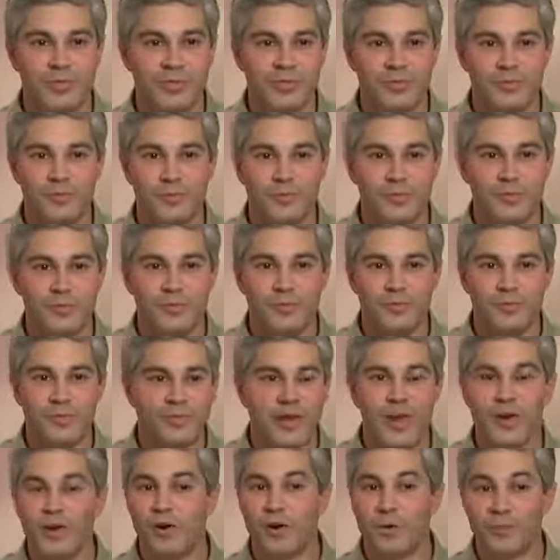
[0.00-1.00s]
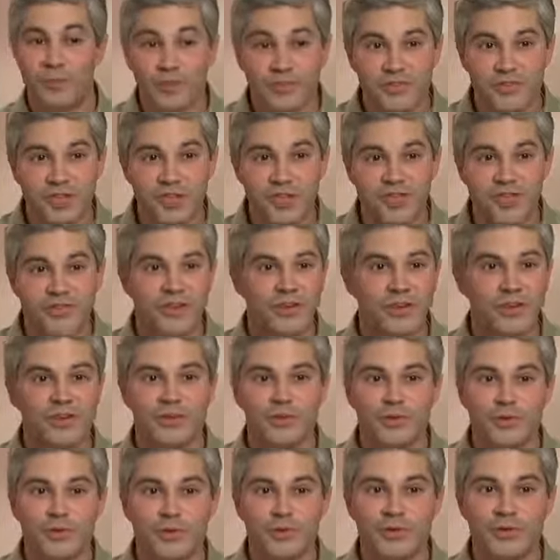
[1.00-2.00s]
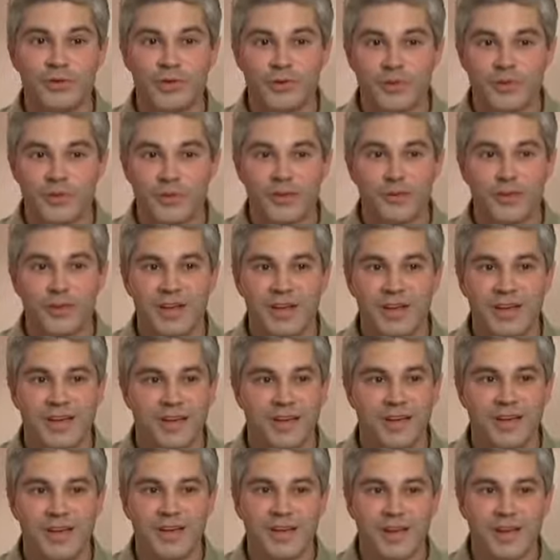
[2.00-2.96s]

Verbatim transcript: And we've, we've had our mistakes there and are learning from that.